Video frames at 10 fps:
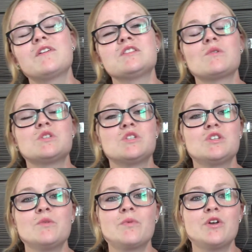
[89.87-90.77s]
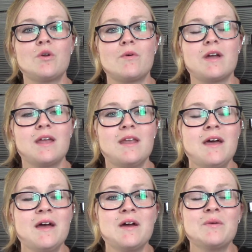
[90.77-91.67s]
And so I was super annoyed,
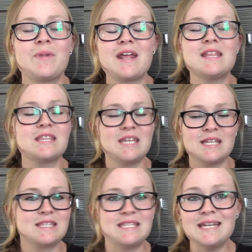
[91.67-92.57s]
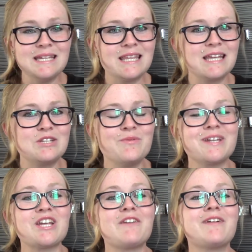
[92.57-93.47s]
but I didn't think too
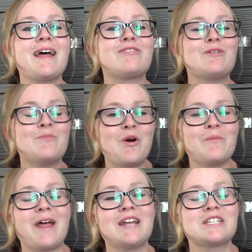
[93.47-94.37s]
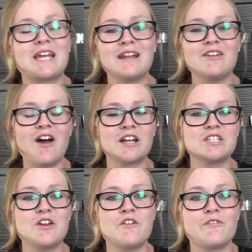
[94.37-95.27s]
much of it at the moment. I just kind of knocked
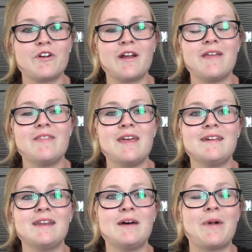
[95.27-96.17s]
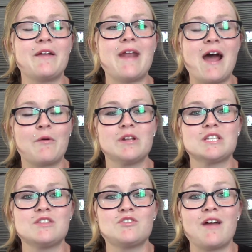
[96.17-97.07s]
it over, and then about an hour
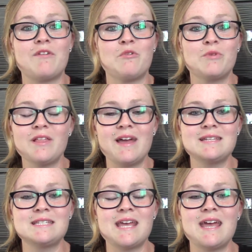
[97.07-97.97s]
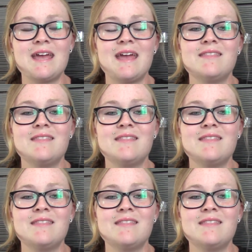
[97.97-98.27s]
into the drive, I realized it.